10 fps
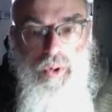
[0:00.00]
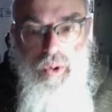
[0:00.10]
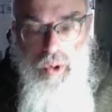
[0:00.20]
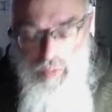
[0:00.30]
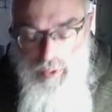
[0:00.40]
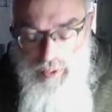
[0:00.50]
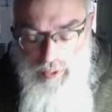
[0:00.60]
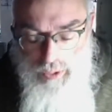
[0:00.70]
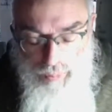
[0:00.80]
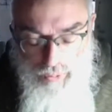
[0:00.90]
or what
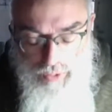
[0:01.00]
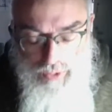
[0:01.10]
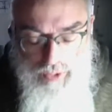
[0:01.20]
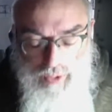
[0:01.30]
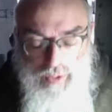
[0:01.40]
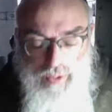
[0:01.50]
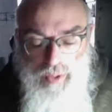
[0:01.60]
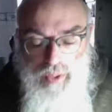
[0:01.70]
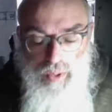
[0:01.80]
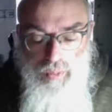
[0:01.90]
this person
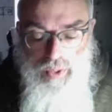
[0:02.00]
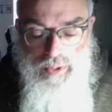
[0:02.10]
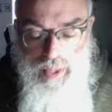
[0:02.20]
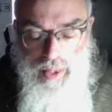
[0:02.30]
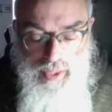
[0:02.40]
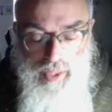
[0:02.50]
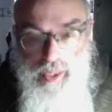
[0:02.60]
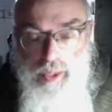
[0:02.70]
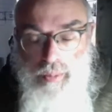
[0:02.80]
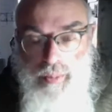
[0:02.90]
was
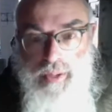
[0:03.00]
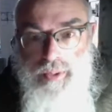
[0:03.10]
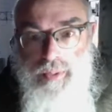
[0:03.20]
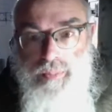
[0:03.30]
thinking about.